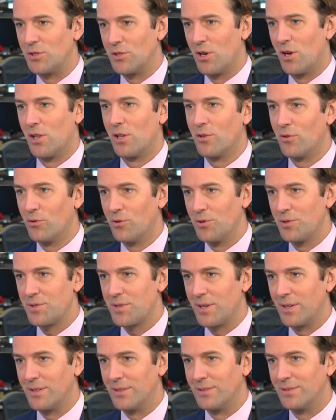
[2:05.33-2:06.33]
dollar
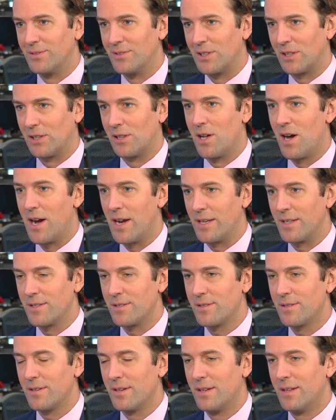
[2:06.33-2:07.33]
also
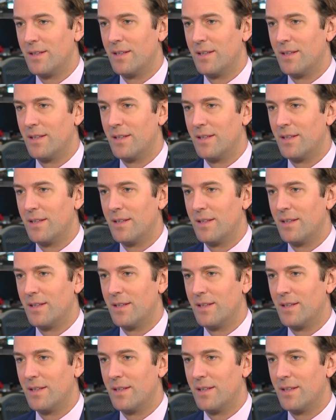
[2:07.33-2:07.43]
declines.